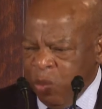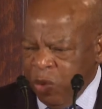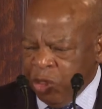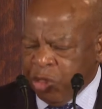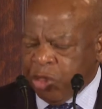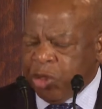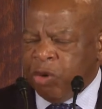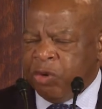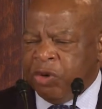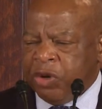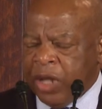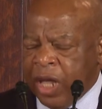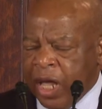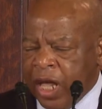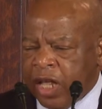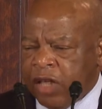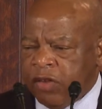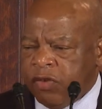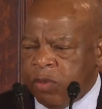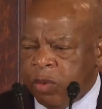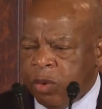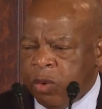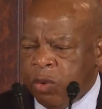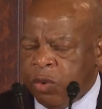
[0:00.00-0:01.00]
we thought the
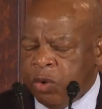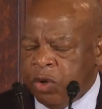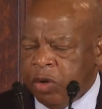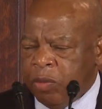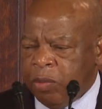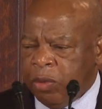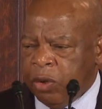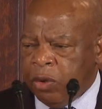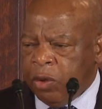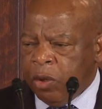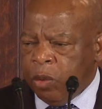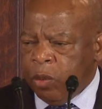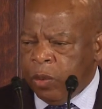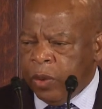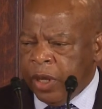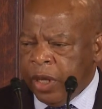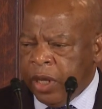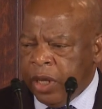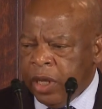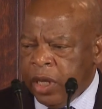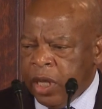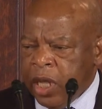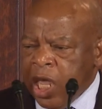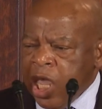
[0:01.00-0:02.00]
house was going to blow
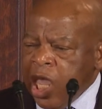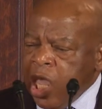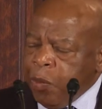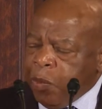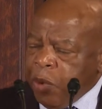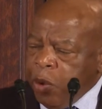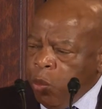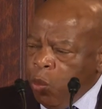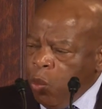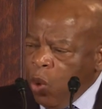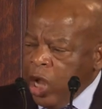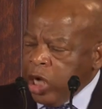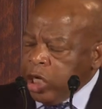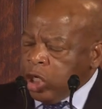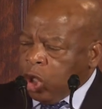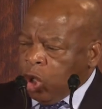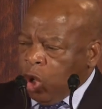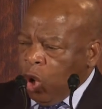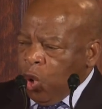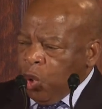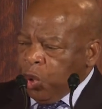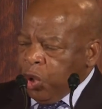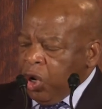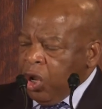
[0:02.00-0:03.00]
away. And when one
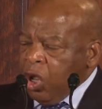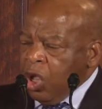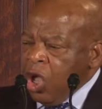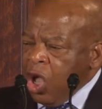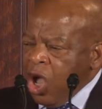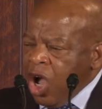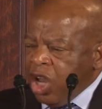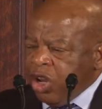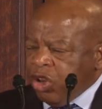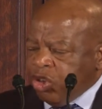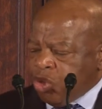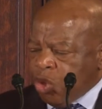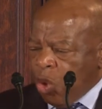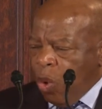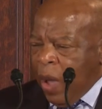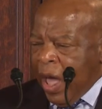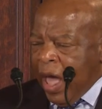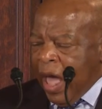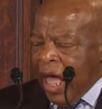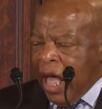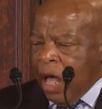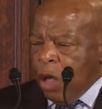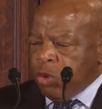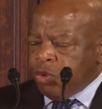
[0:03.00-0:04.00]
corner of this old
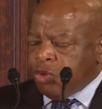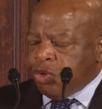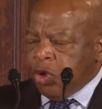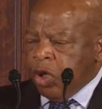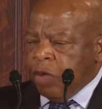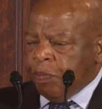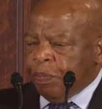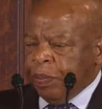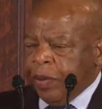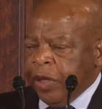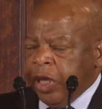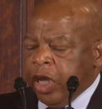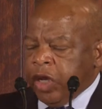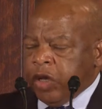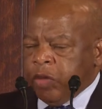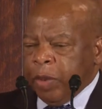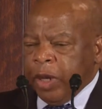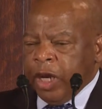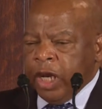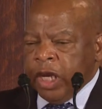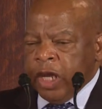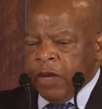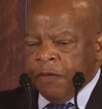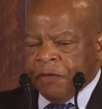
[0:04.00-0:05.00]
house appeared to
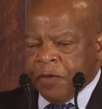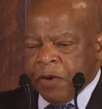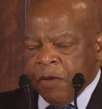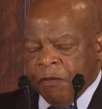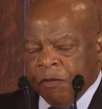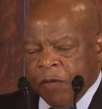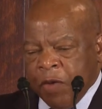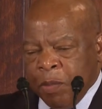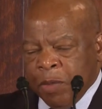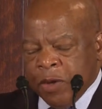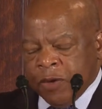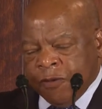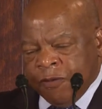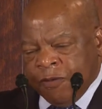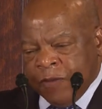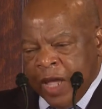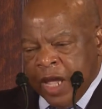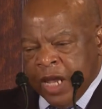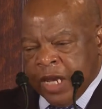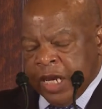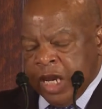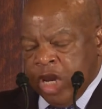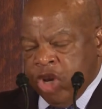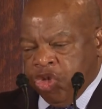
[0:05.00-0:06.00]
be lifting from its
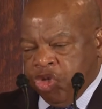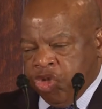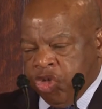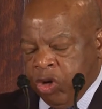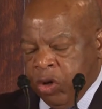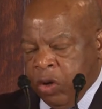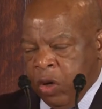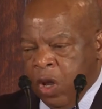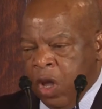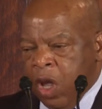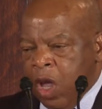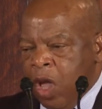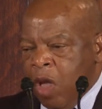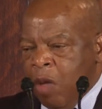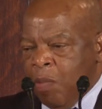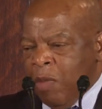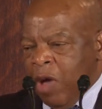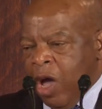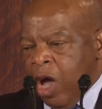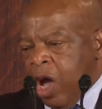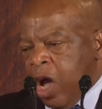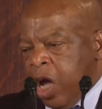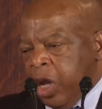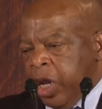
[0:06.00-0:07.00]
foundation,
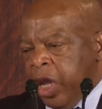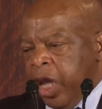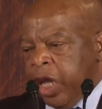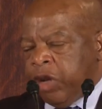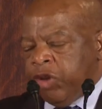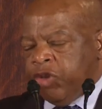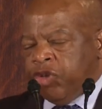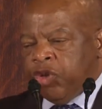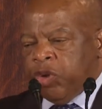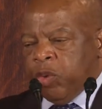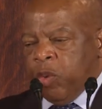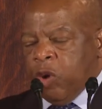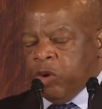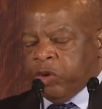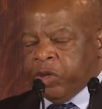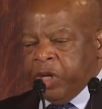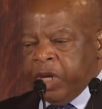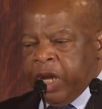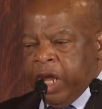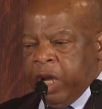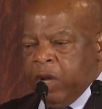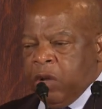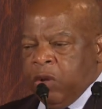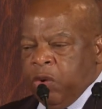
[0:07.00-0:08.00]
my aunt had us to walk to
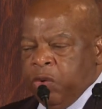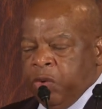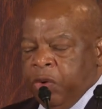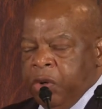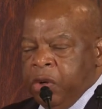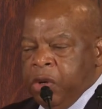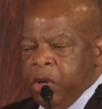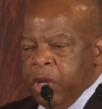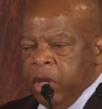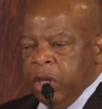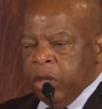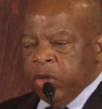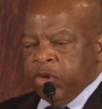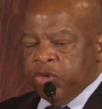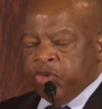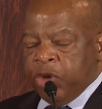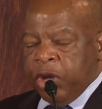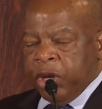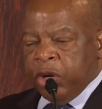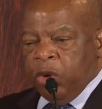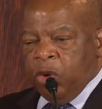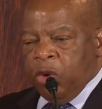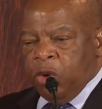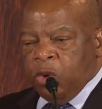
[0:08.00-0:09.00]
that corner to
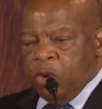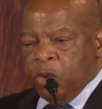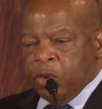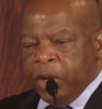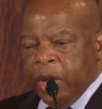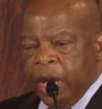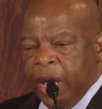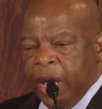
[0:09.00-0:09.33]
try to hold the